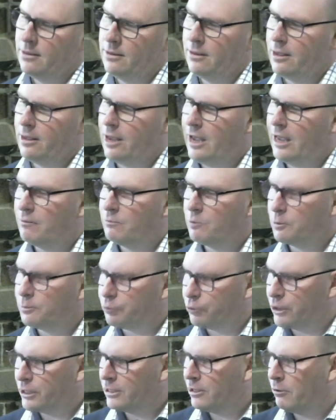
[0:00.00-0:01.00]
and will
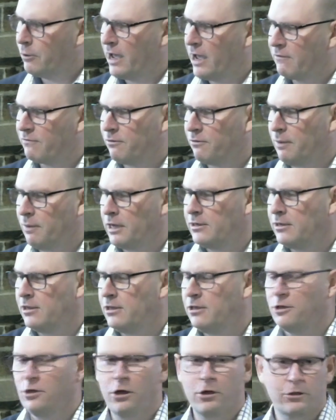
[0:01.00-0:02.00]
bring you out from under the
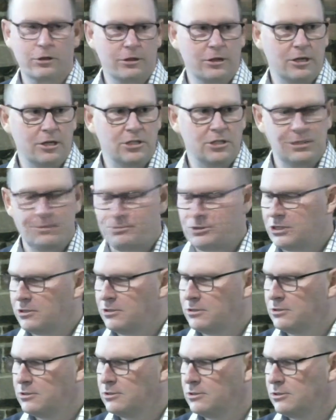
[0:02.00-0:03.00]
yoke of the
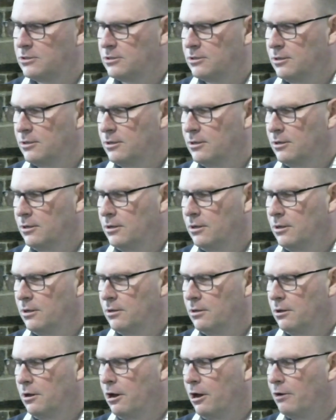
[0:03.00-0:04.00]
Egyptians.
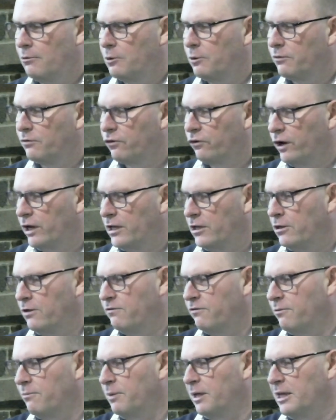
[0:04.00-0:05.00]
I will free you
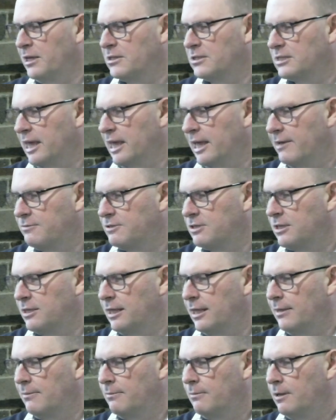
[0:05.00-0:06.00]
from being slaves to
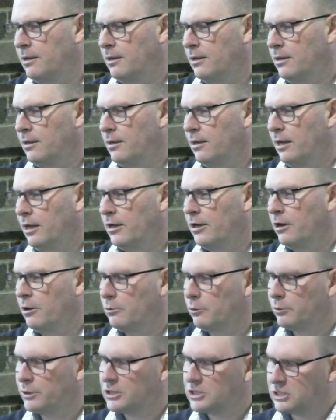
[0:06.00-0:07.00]
them, and I will
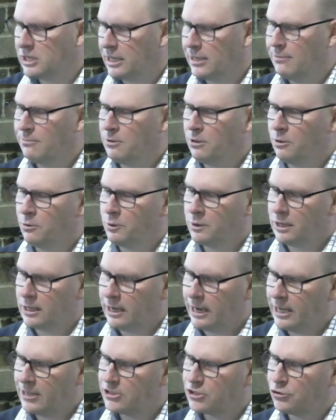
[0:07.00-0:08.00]
redeem you with an
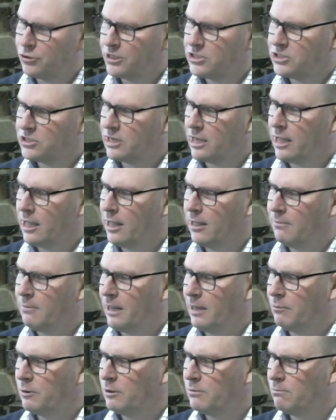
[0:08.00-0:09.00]
outstretched arm
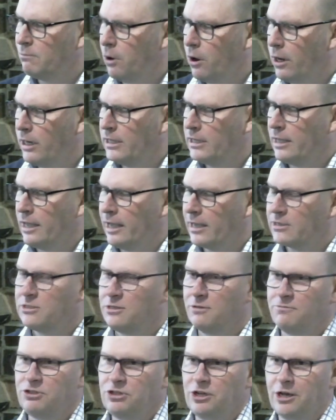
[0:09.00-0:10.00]
and with mighty acts
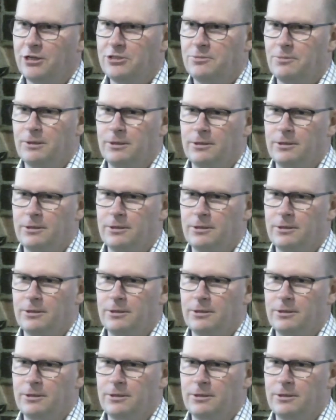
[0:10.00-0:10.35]
of judgment."